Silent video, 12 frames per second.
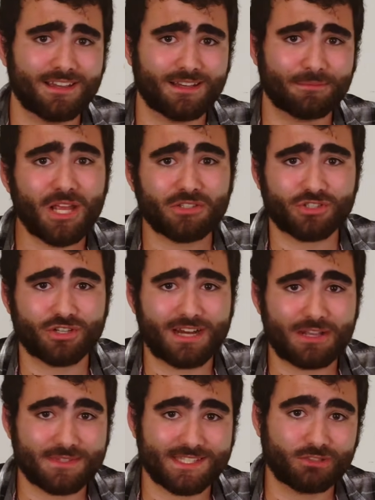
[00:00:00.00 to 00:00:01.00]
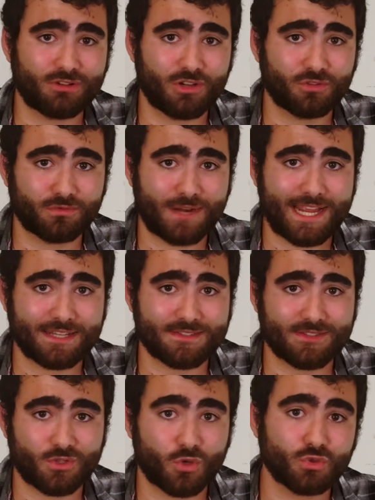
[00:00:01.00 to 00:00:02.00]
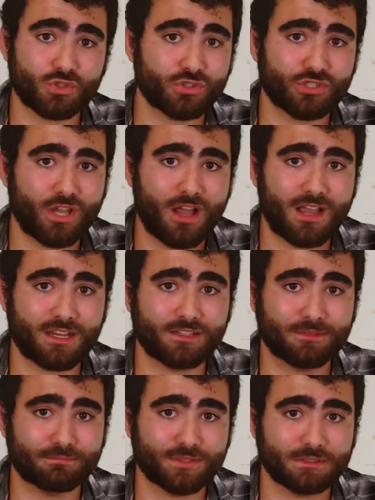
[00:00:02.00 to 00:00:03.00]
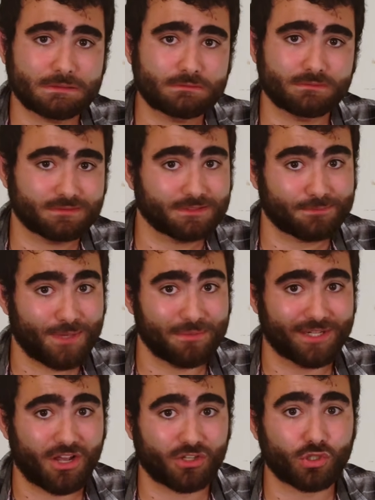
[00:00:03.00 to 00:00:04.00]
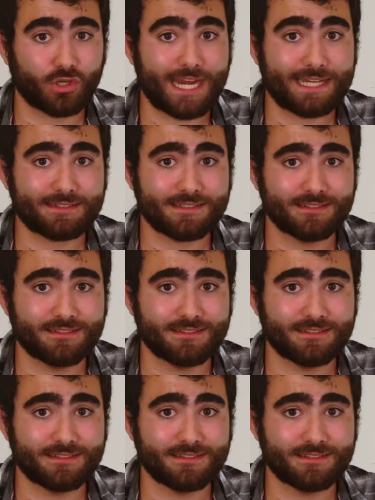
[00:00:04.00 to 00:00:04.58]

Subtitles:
I'm not sure how Zillow ranks culture shock, but it's probably not great.